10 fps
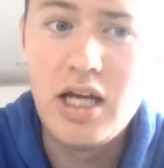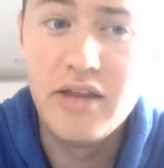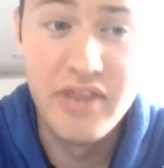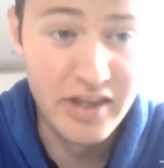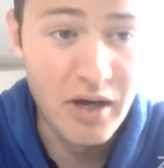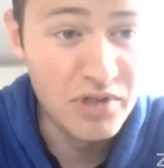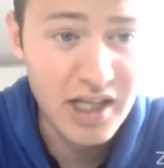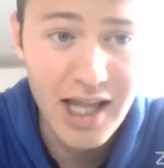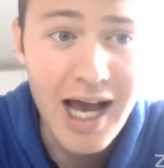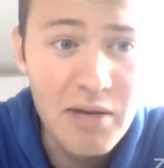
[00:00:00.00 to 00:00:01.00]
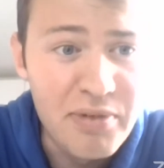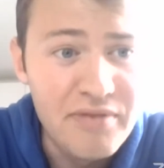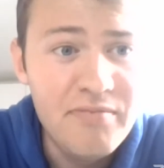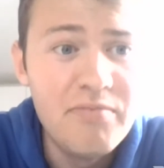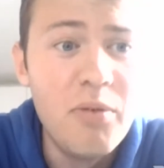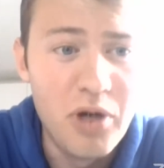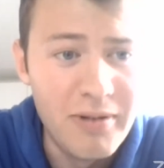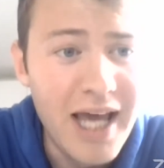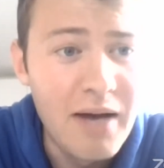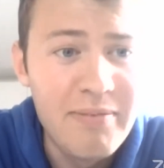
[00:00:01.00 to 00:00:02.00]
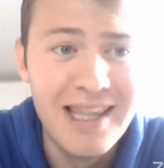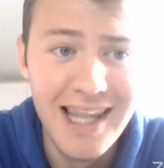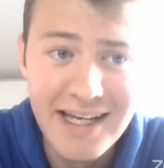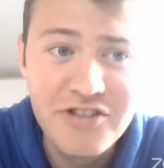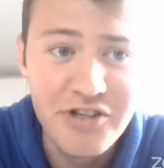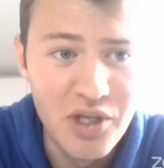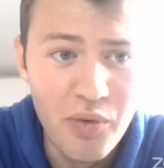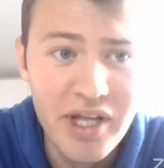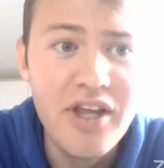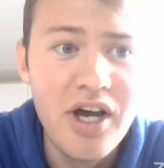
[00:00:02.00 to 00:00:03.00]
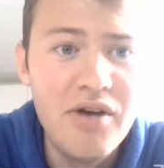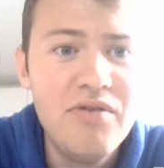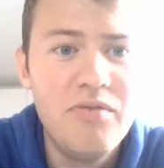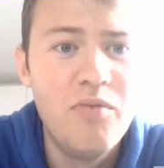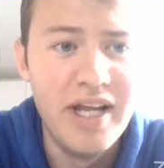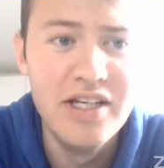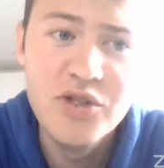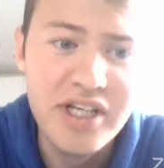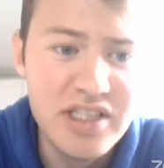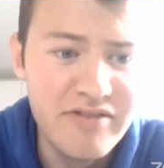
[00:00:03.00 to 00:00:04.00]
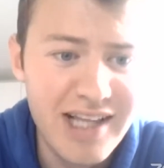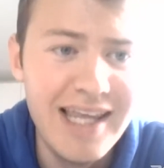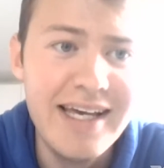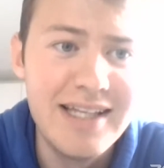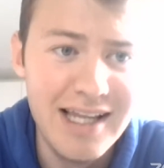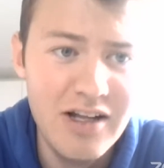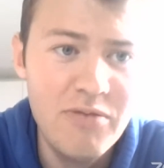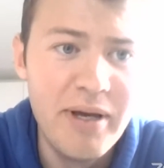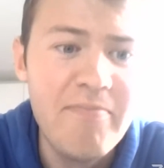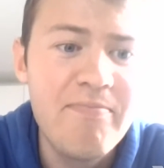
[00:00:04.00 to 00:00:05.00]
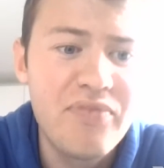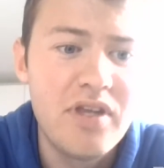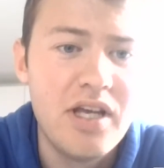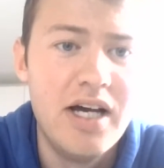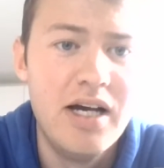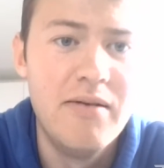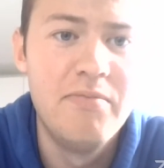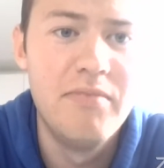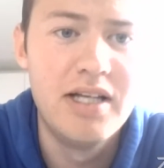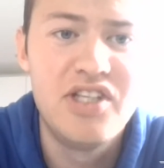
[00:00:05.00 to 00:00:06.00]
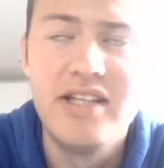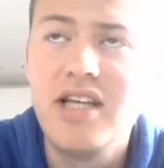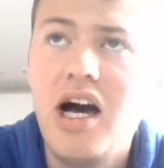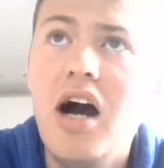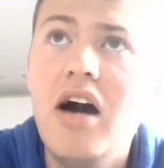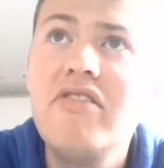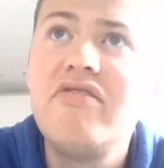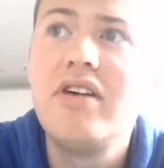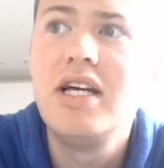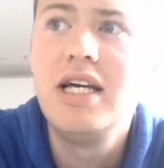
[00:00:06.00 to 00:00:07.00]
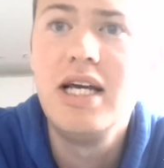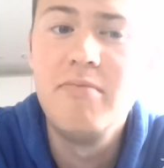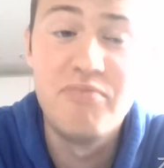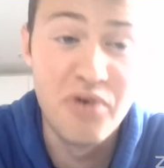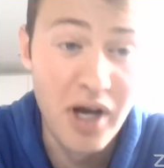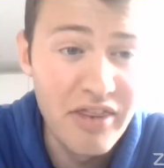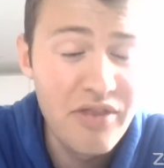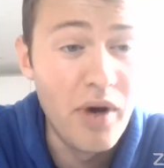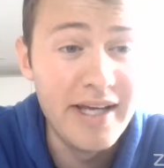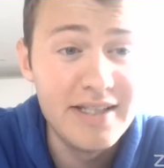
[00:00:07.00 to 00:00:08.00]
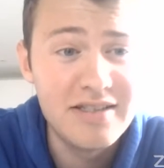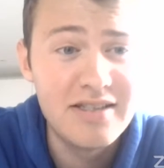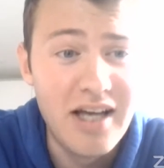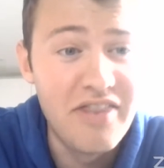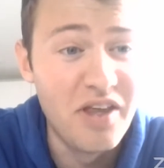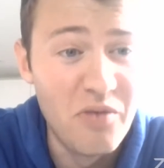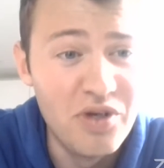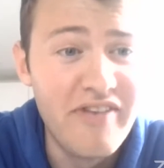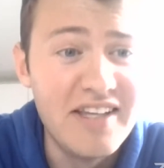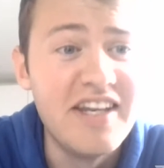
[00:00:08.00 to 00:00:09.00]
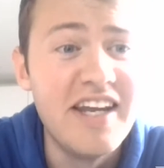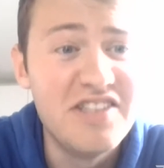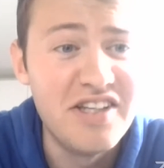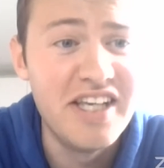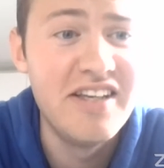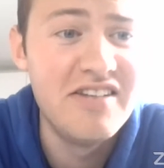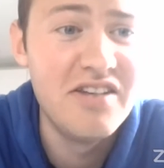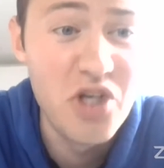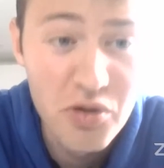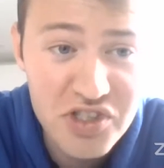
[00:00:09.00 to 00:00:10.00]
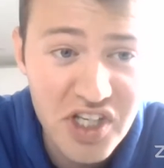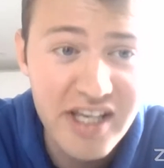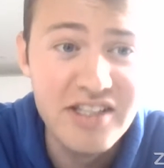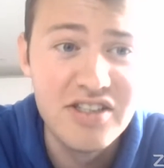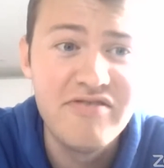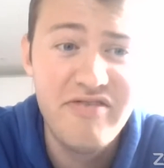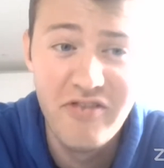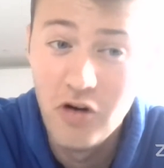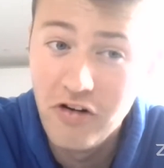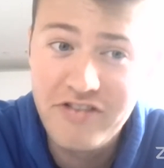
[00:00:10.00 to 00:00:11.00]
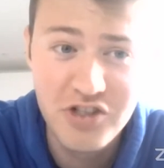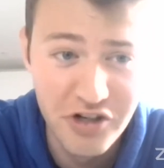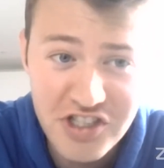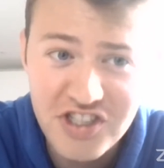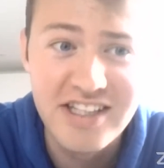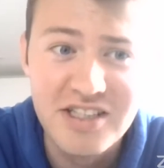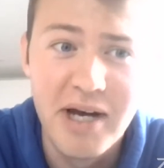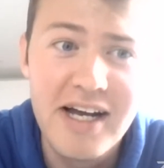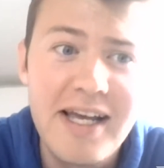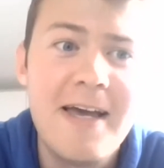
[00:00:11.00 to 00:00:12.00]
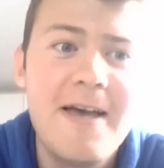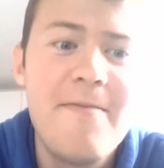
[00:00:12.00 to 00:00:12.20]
I think that will still happen, but probably happen later in the window when injuries have cleared a little bit at centre-half. Branthwaite, I think, would have headed into the new season 4th choice centre-back